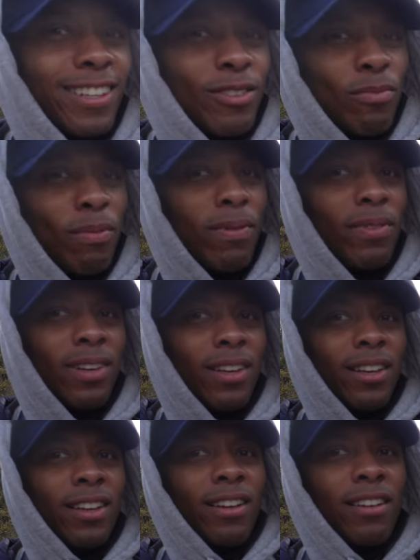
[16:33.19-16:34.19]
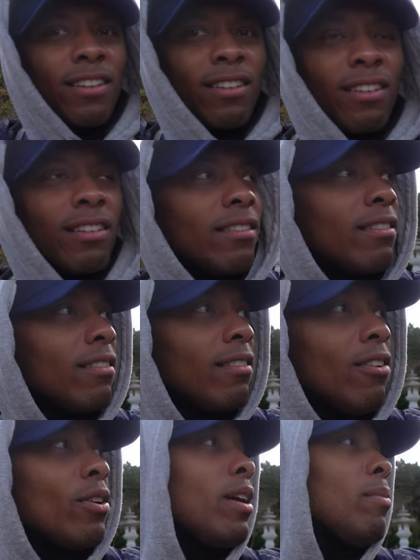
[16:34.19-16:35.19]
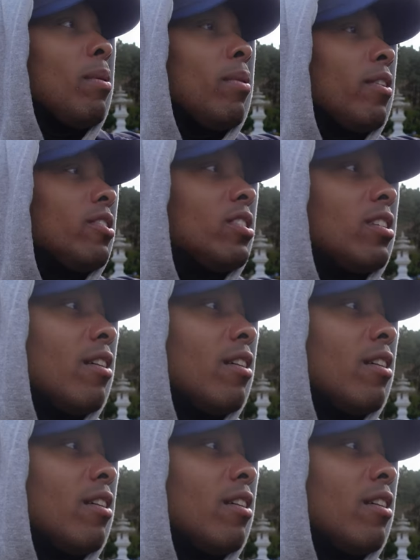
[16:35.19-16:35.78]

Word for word: Aren't they just evergreen trees? Okay, maybe they're just